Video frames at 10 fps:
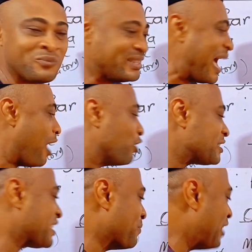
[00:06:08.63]
Now,
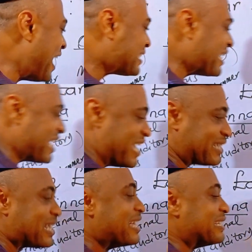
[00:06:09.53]
simulating
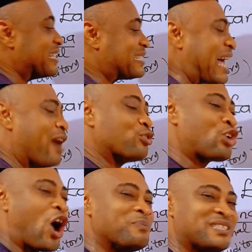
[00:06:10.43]
it, the
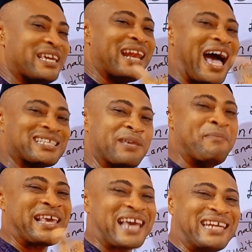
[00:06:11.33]
sound comes in as a
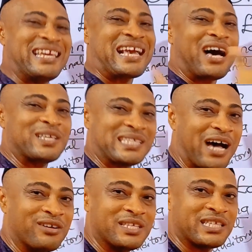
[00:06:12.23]
mechanical
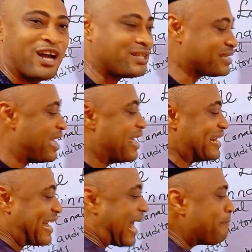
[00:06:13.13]
sound, is it not?
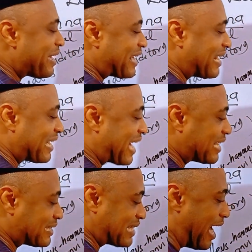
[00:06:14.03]
Now, that
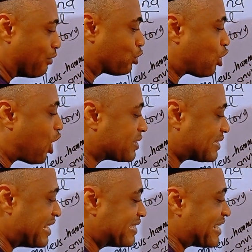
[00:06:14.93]
mechanical sound
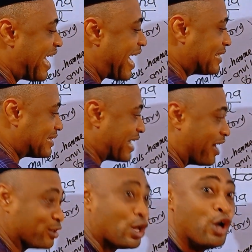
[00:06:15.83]
causes the hair
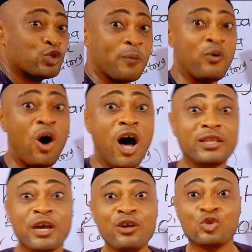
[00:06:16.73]
cells to be
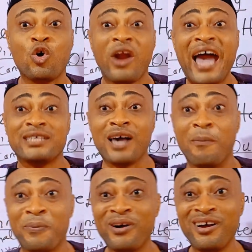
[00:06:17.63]
what? To rise
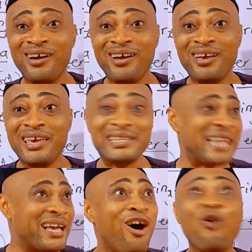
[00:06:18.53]
up. It's
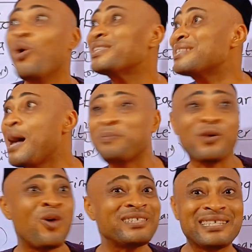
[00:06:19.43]
like, oh, what is
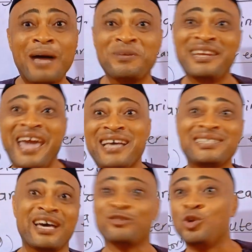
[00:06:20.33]
happening? What is happening? The
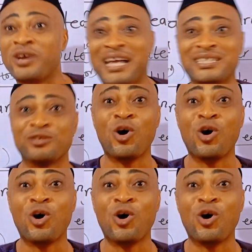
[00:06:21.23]
hair cells look at it.